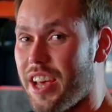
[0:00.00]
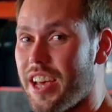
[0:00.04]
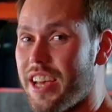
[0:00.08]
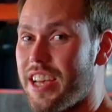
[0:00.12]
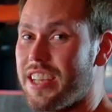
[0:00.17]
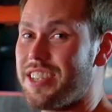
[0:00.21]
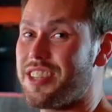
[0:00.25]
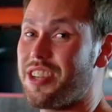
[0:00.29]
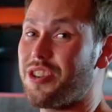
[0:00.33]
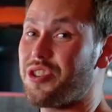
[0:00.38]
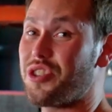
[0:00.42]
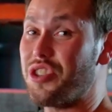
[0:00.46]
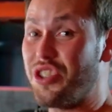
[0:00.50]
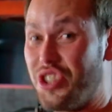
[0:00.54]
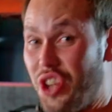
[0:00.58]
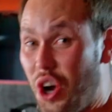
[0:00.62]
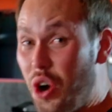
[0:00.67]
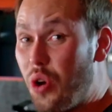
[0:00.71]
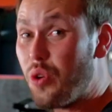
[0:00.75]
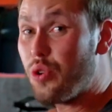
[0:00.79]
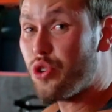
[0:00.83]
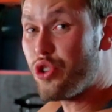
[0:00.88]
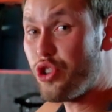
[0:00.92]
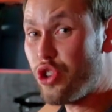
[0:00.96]
is they're
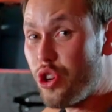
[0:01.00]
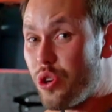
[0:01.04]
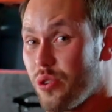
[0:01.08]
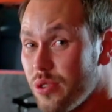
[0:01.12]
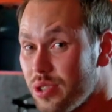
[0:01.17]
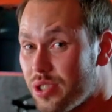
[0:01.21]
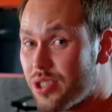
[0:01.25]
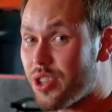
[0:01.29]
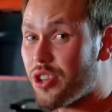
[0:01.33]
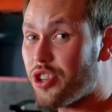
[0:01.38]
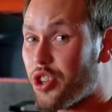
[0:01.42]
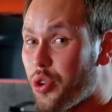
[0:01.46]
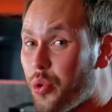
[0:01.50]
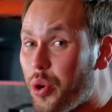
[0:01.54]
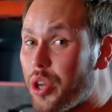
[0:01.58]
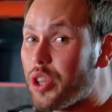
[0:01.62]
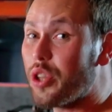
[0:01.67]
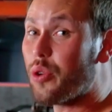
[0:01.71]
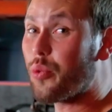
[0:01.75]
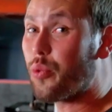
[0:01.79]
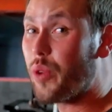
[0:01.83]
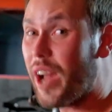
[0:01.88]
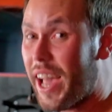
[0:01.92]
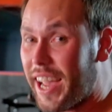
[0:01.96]
so used to doing
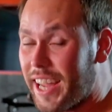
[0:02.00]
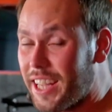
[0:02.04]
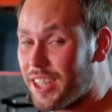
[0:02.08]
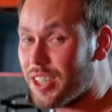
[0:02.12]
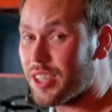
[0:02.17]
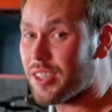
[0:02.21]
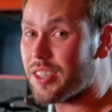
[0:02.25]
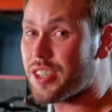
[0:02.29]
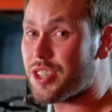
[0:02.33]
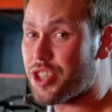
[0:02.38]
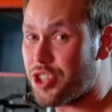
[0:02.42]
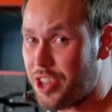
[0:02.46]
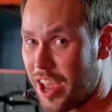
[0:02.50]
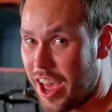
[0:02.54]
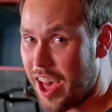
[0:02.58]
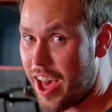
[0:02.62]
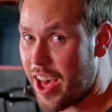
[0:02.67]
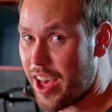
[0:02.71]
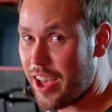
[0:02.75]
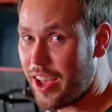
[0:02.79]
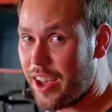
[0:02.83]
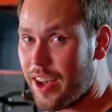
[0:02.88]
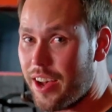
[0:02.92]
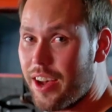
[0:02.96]
the regular
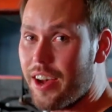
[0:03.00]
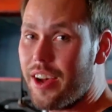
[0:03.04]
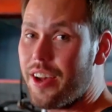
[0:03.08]
lache